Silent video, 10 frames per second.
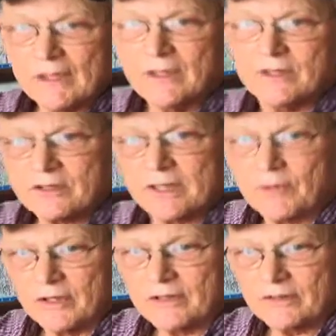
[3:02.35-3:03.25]

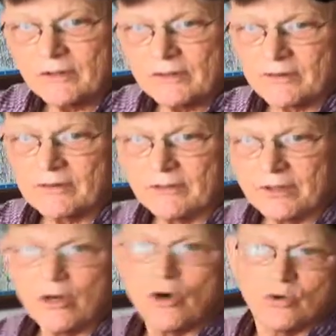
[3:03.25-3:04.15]
stabilize, get
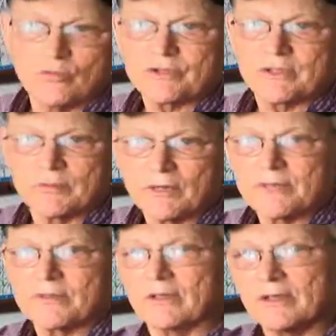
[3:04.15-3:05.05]
a home,
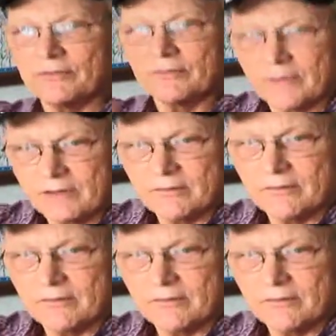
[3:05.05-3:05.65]
stabilize their life, get